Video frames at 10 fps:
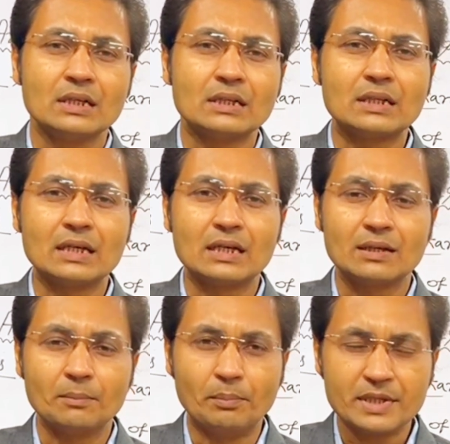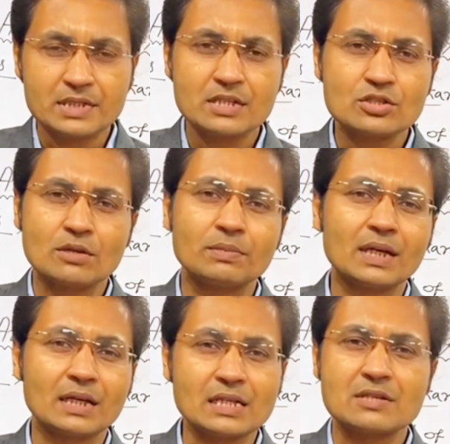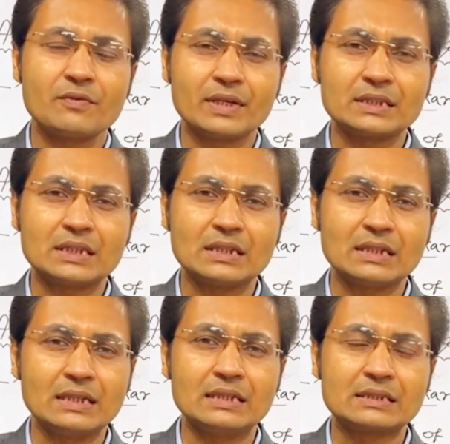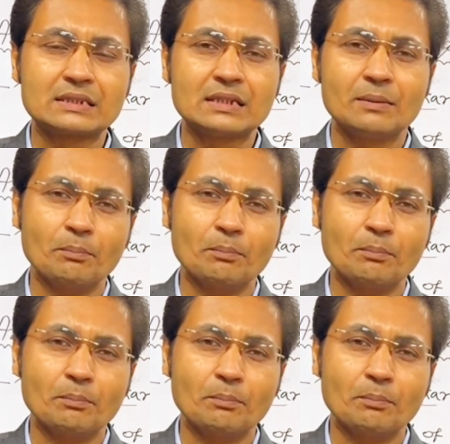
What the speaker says: the basis of the classification is